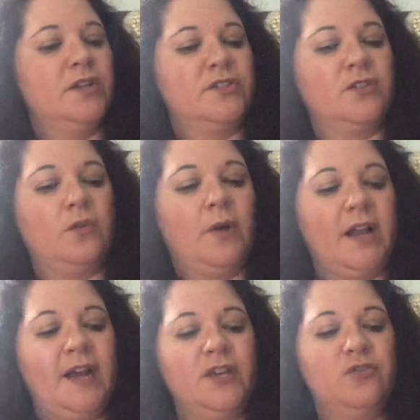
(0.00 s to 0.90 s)
So what
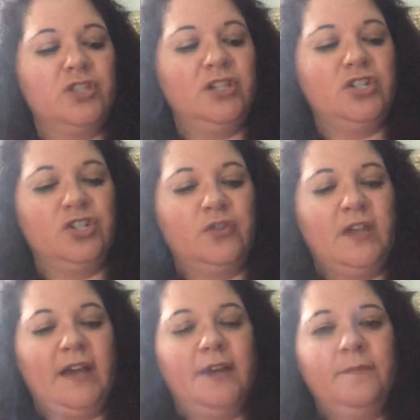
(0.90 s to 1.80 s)
I usually do
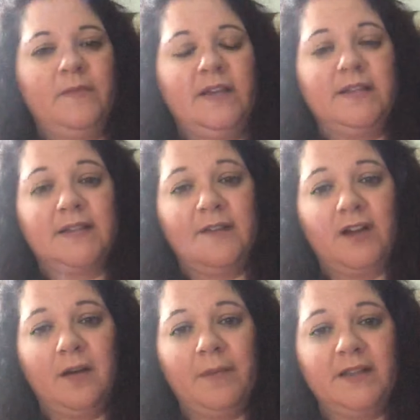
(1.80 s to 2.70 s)
then is I've
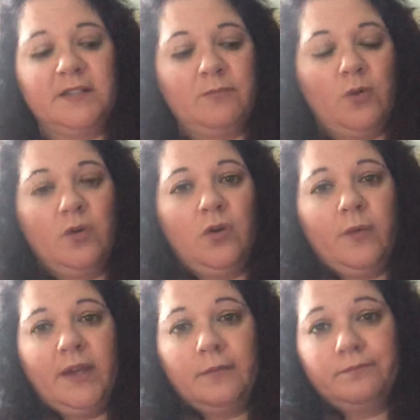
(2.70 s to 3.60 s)
got my smoke
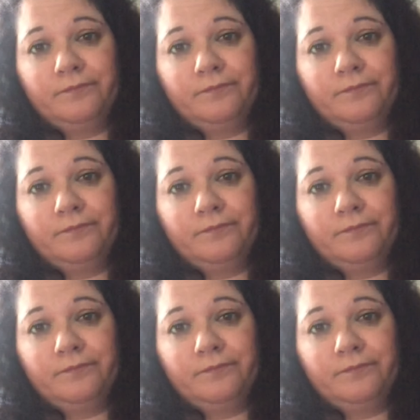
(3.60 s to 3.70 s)
going